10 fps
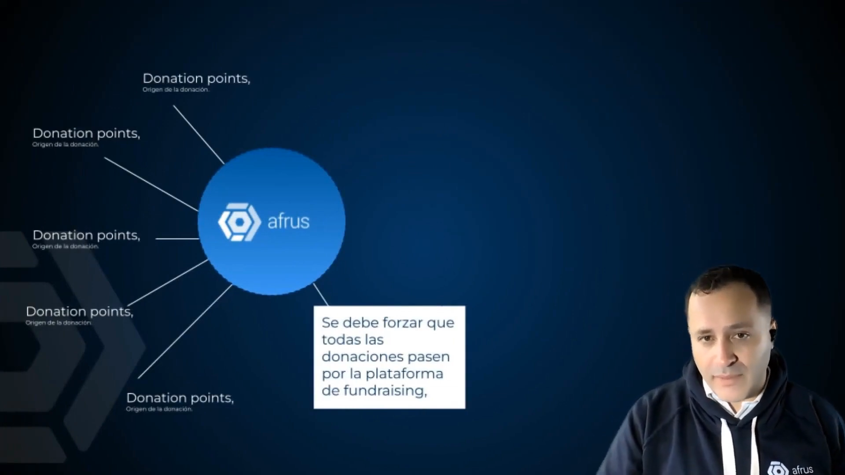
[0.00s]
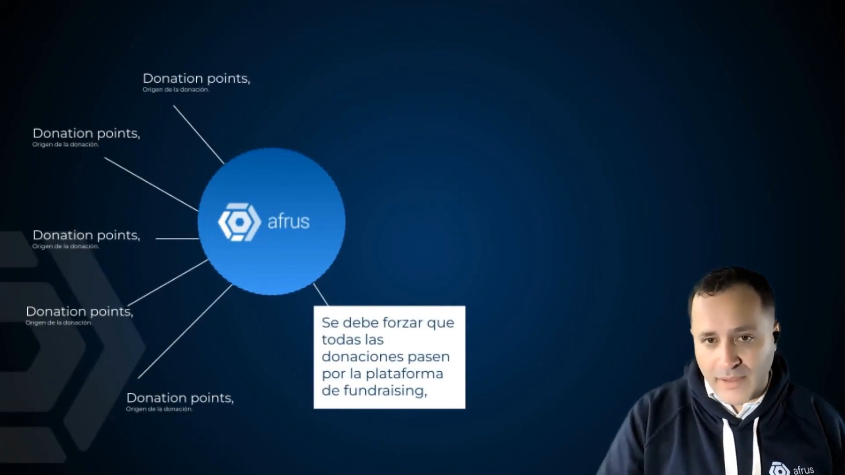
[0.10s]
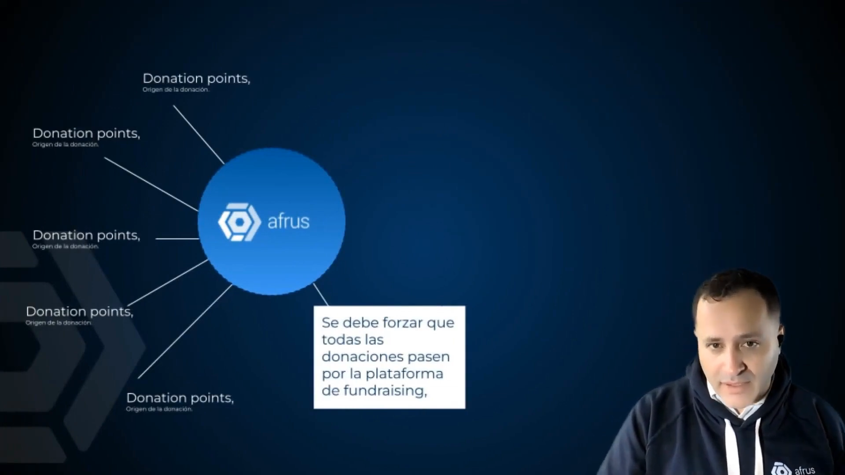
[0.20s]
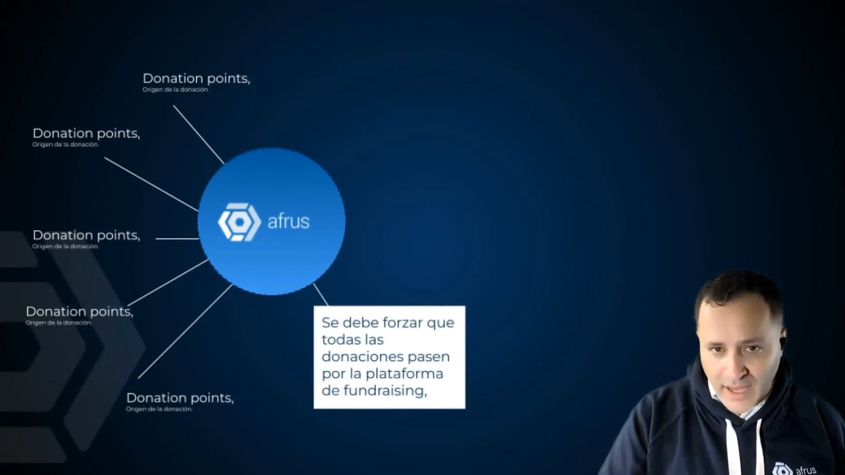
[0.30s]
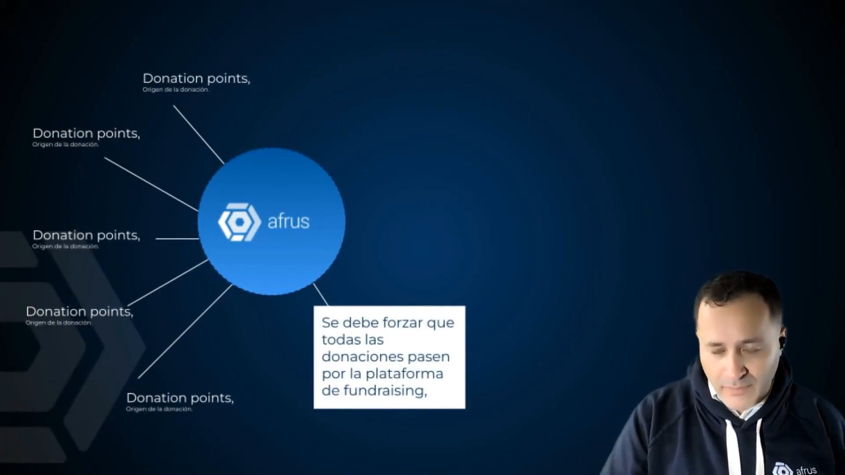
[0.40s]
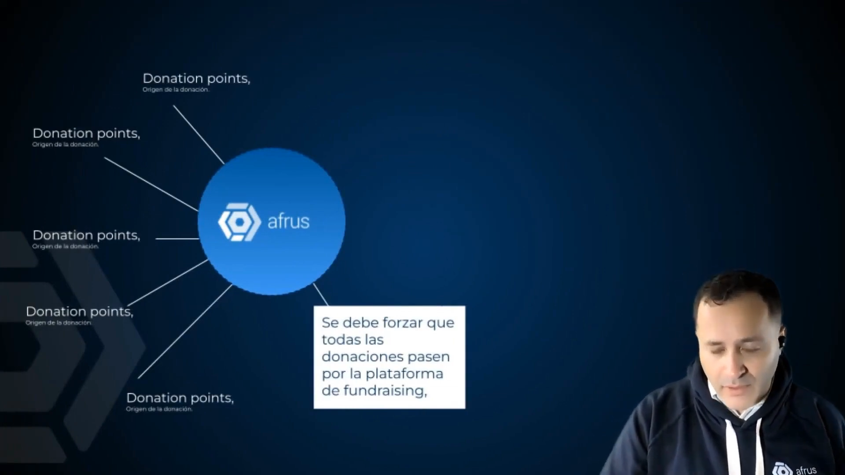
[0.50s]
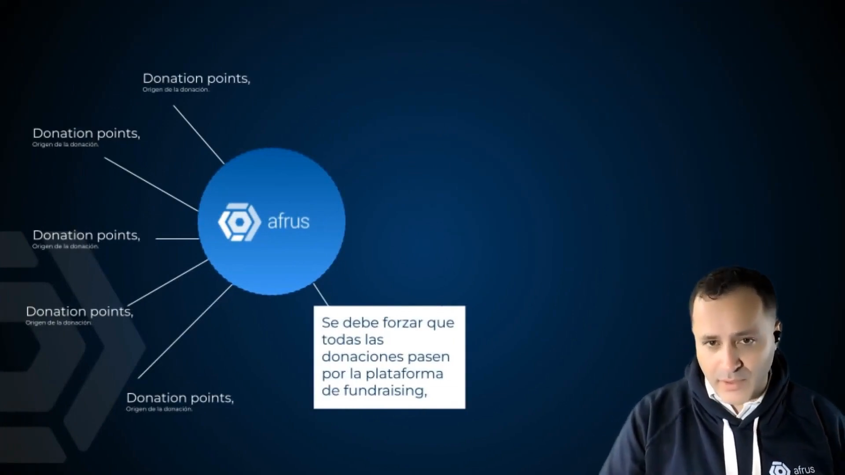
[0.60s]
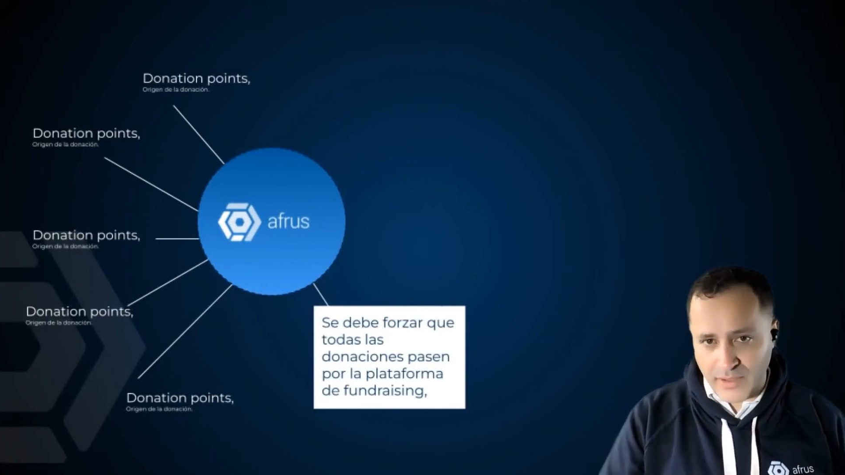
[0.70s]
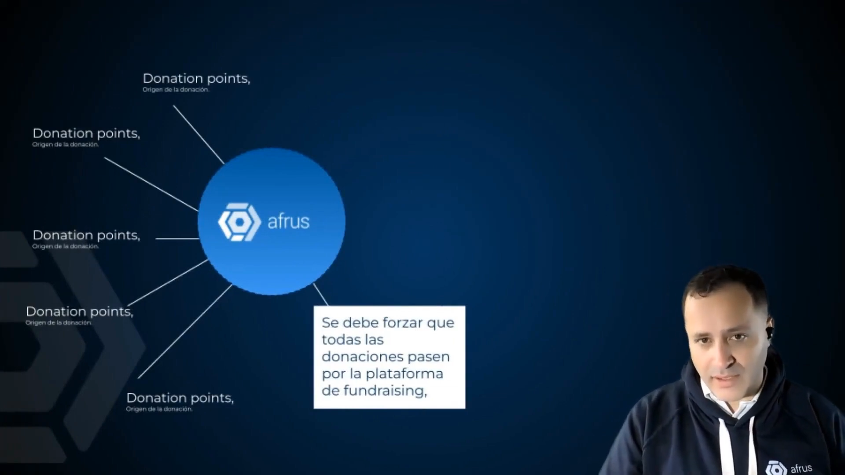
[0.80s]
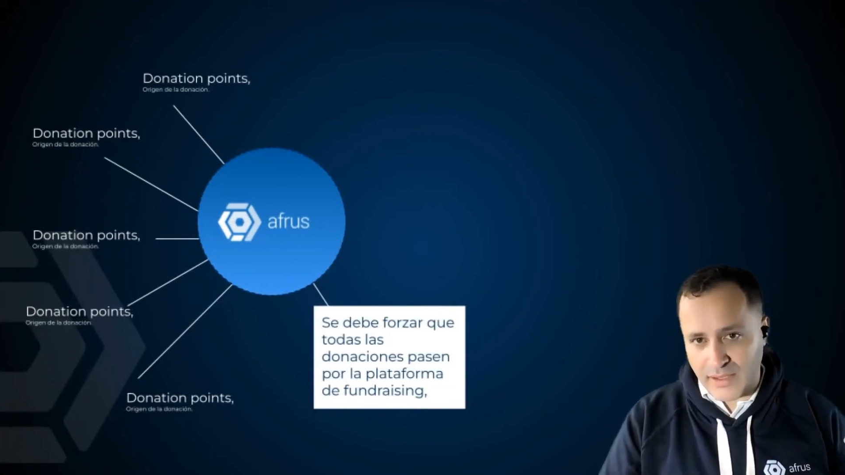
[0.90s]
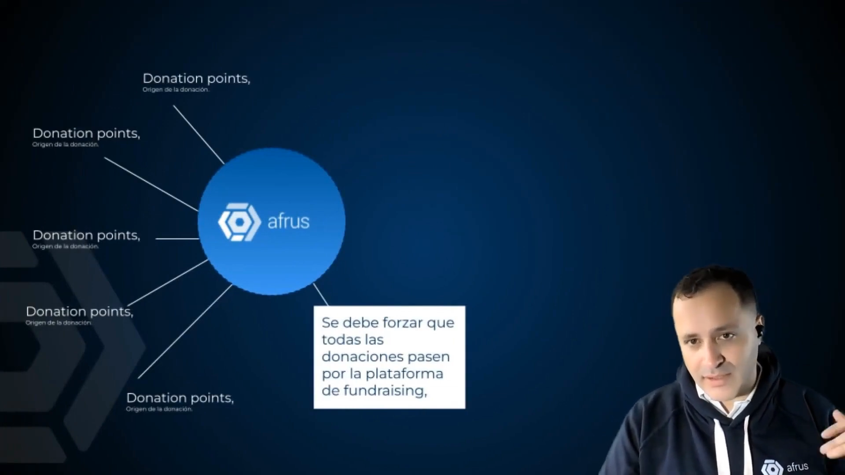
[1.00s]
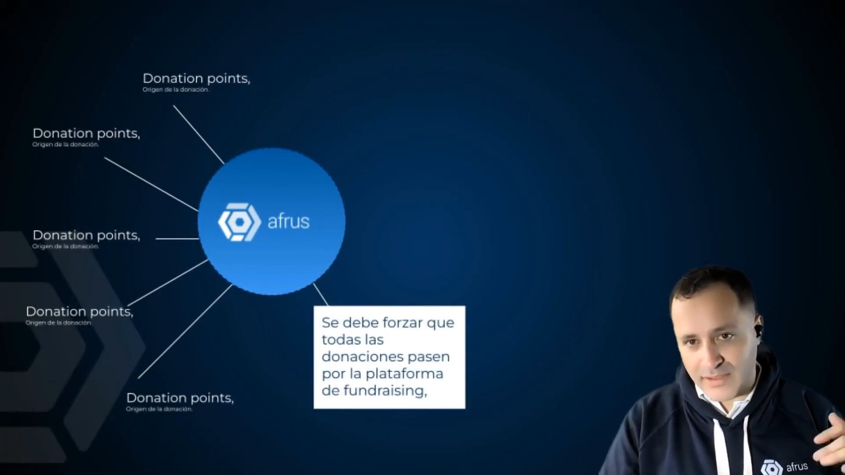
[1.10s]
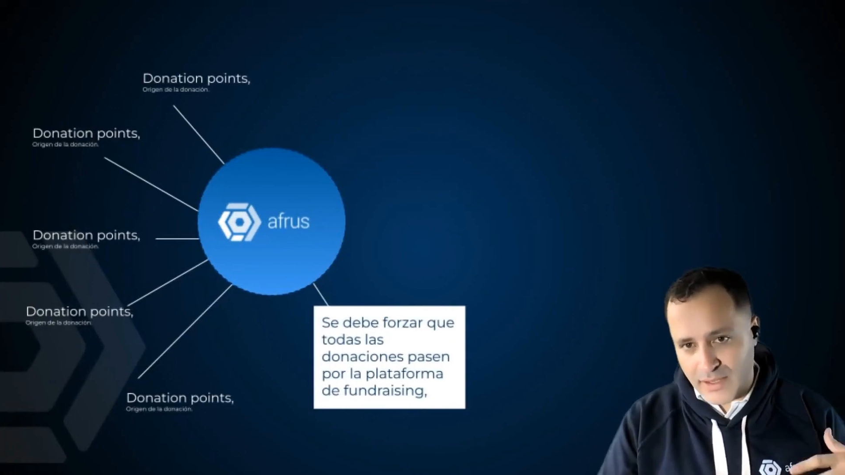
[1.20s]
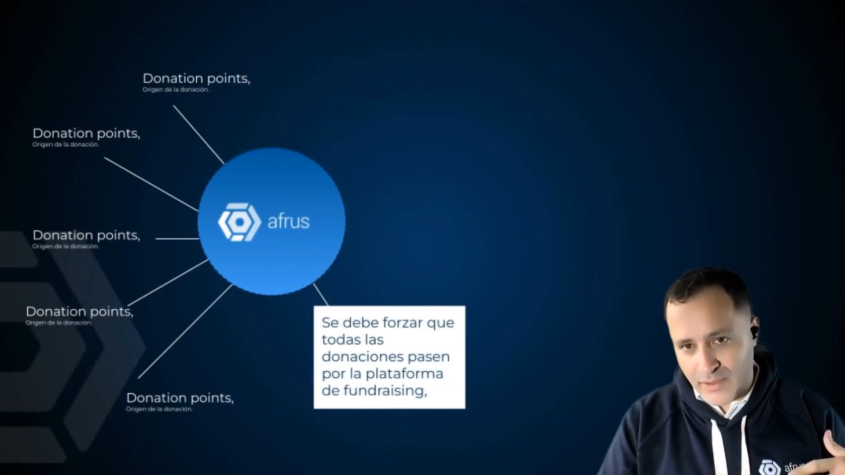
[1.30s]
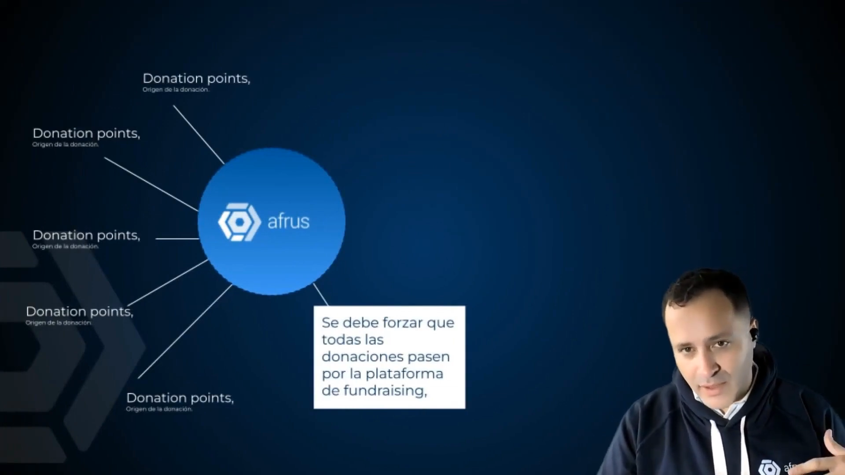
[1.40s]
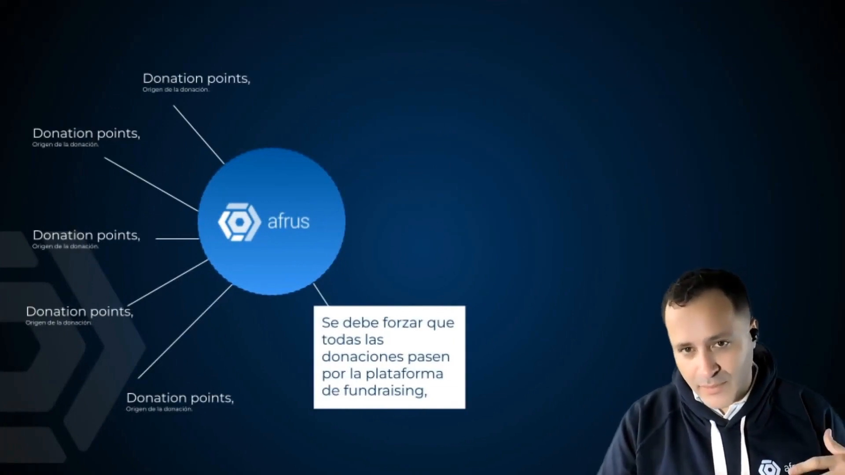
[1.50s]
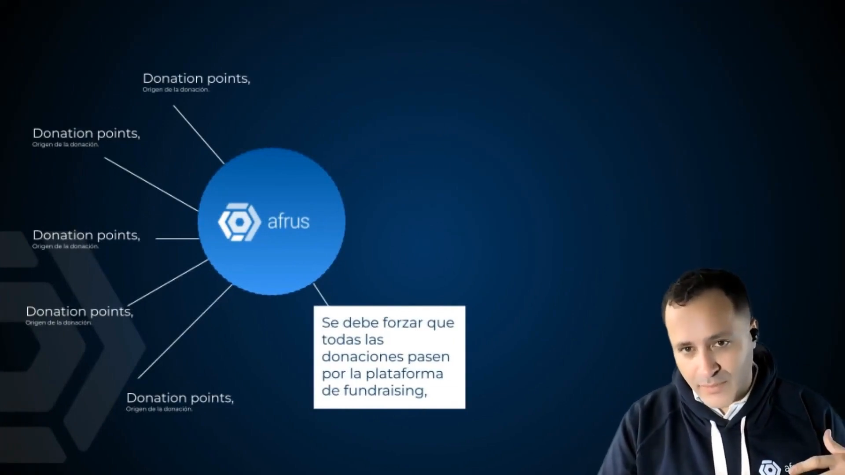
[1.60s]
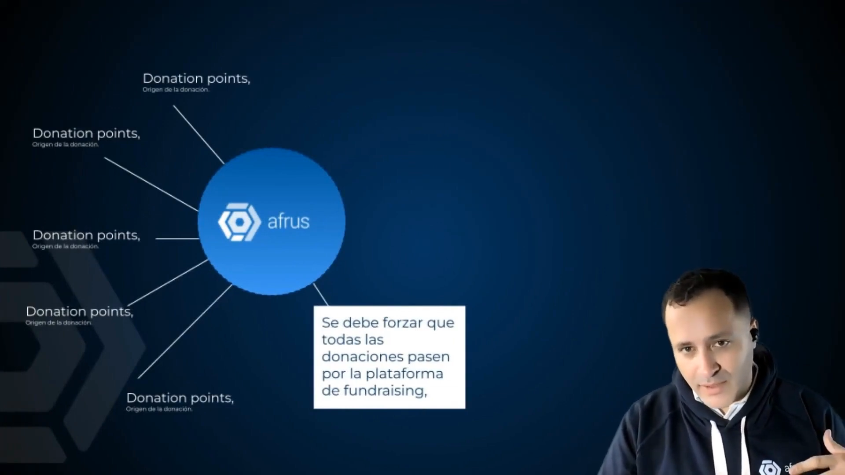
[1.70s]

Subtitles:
save the person in the CRM,